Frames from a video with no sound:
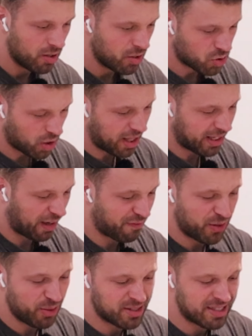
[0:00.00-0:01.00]
So like
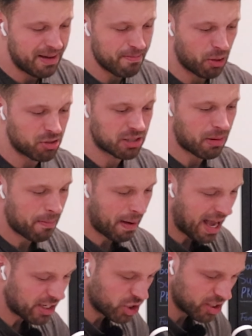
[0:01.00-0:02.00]
if you see most of my
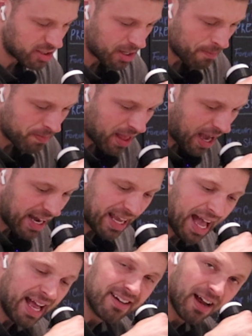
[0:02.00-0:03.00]
matches, I
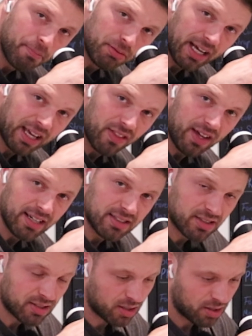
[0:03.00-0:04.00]
end up like
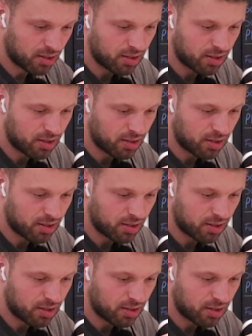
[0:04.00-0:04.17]
this.